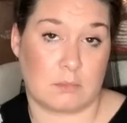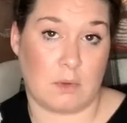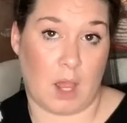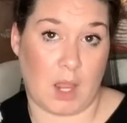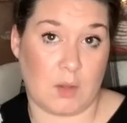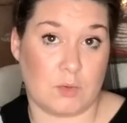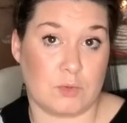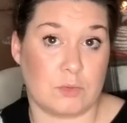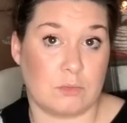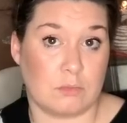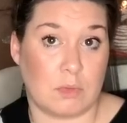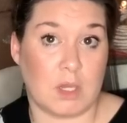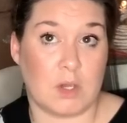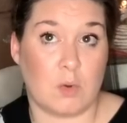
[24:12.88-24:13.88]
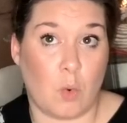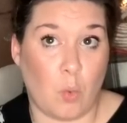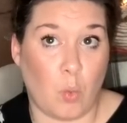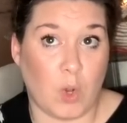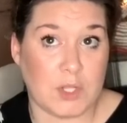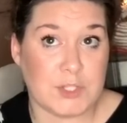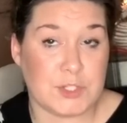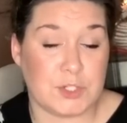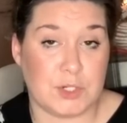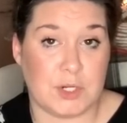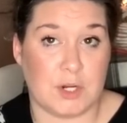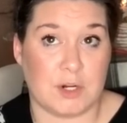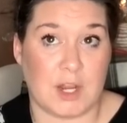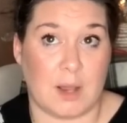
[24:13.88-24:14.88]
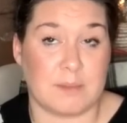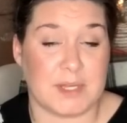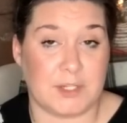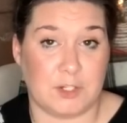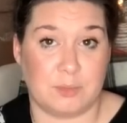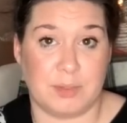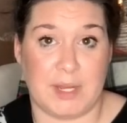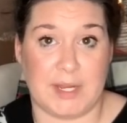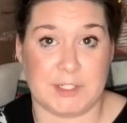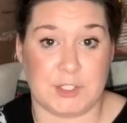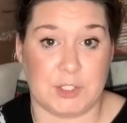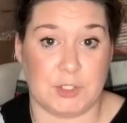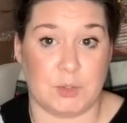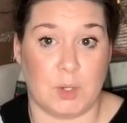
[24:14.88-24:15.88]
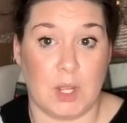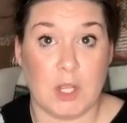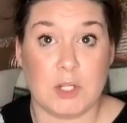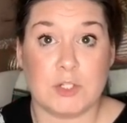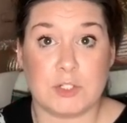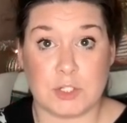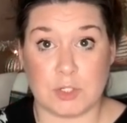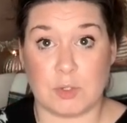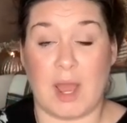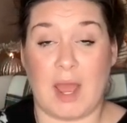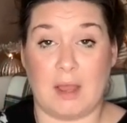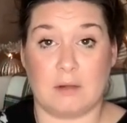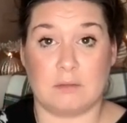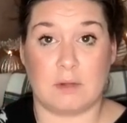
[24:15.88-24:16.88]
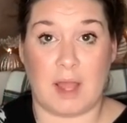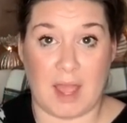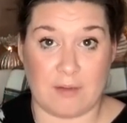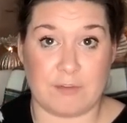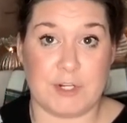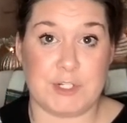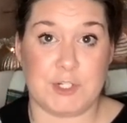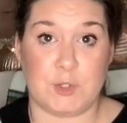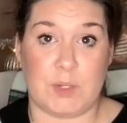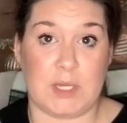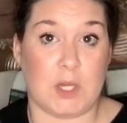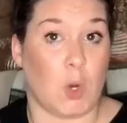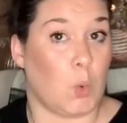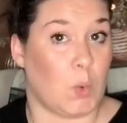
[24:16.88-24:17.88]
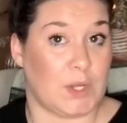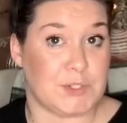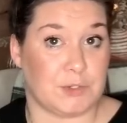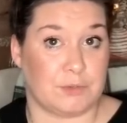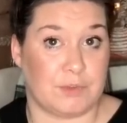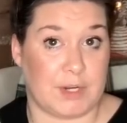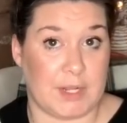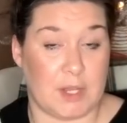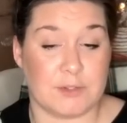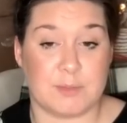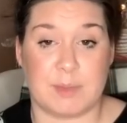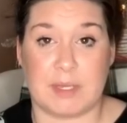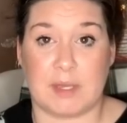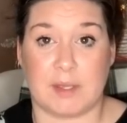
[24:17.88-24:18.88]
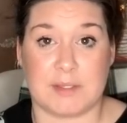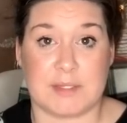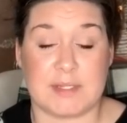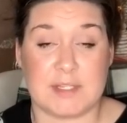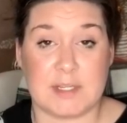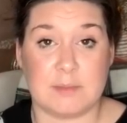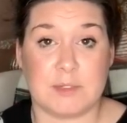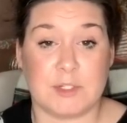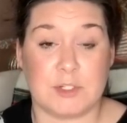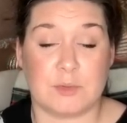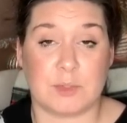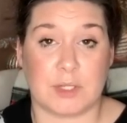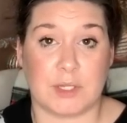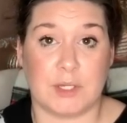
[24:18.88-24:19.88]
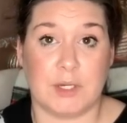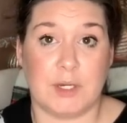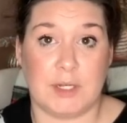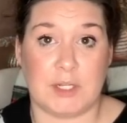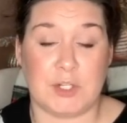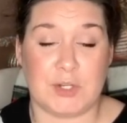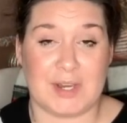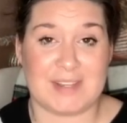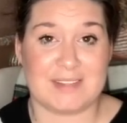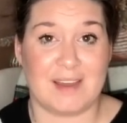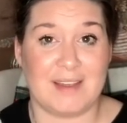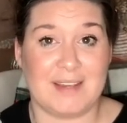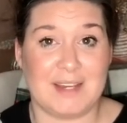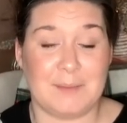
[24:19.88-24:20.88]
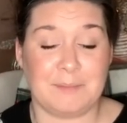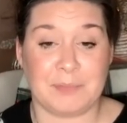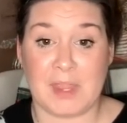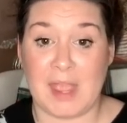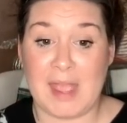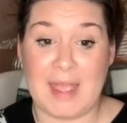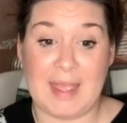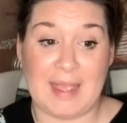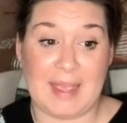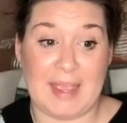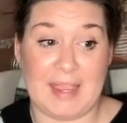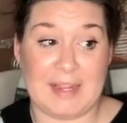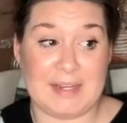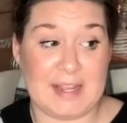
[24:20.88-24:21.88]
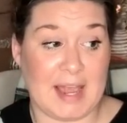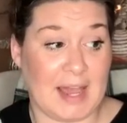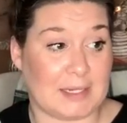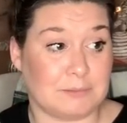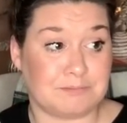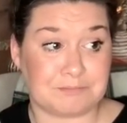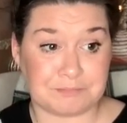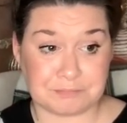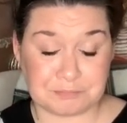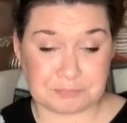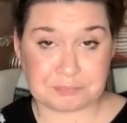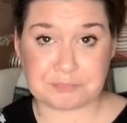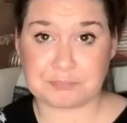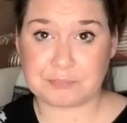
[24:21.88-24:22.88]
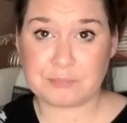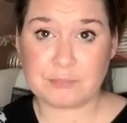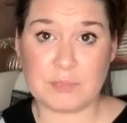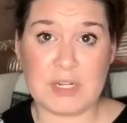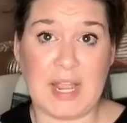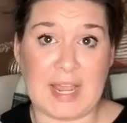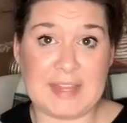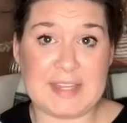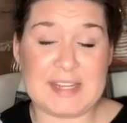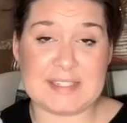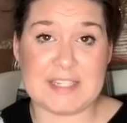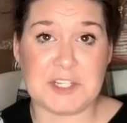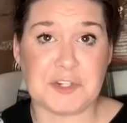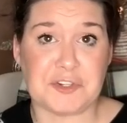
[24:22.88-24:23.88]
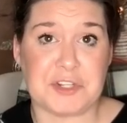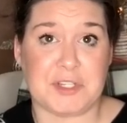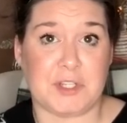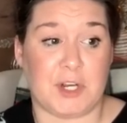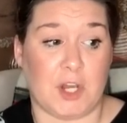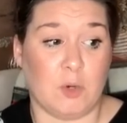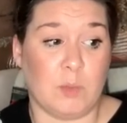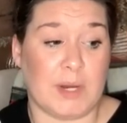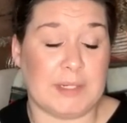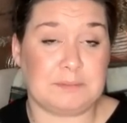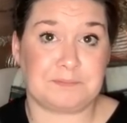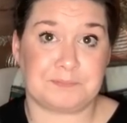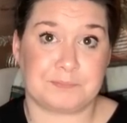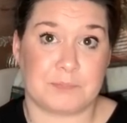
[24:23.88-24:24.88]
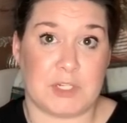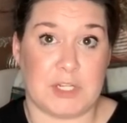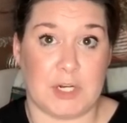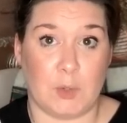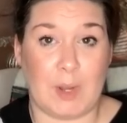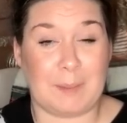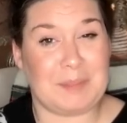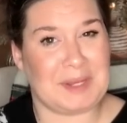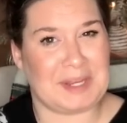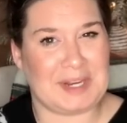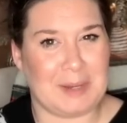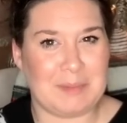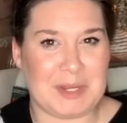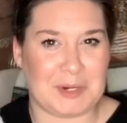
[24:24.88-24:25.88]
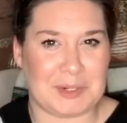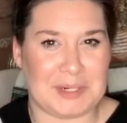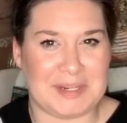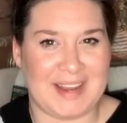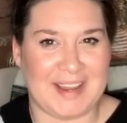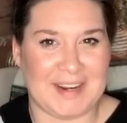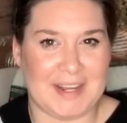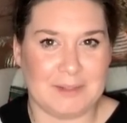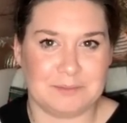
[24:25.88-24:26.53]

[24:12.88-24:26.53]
I, once the new year comes, I do plan to do every two week what sold videos because they seem to do really good and you guys like them. And yeah, I think it's interesting to know what, you know, I'm picking up here at Indiana,